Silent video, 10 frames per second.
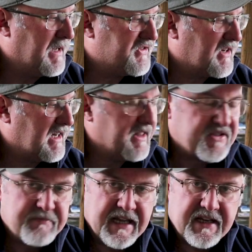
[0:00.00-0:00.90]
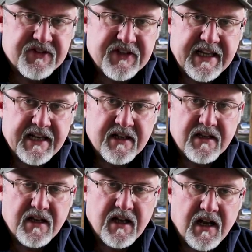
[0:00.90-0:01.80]
basically, this magazine
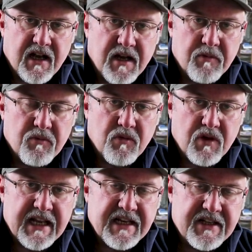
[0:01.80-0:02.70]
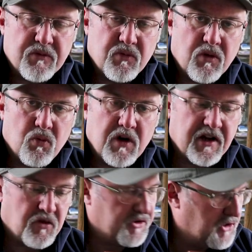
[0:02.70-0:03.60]
um, will
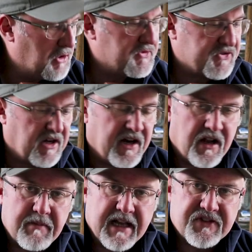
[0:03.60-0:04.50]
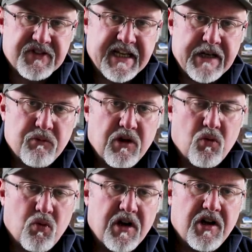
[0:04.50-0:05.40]
work, or the new style magazine will
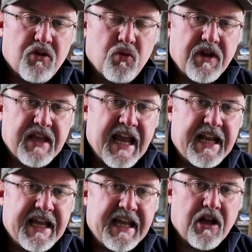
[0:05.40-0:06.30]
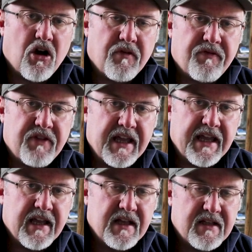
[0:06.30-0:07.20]
work with any of the